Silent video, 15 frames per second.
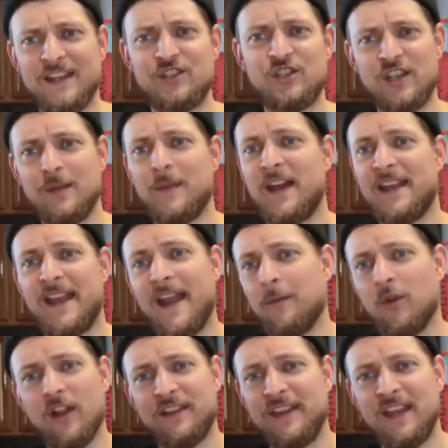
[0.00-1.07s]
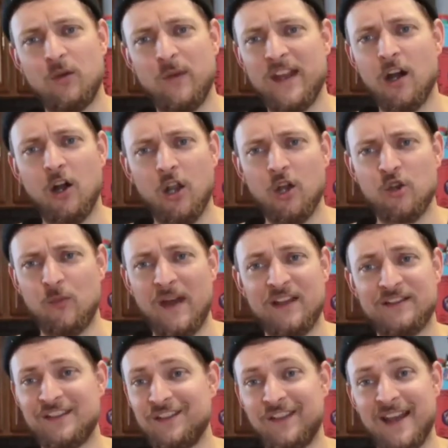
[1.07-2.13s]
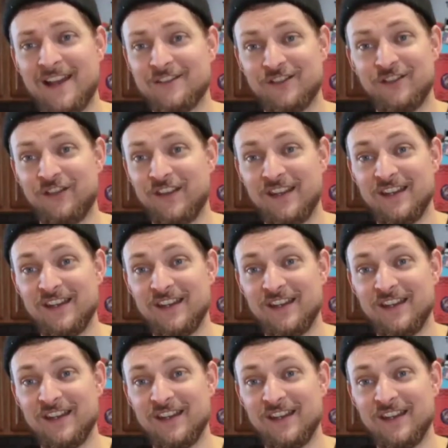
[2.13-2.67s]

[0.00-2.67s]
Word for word: HDMI cable. I think we all own about 10,000 of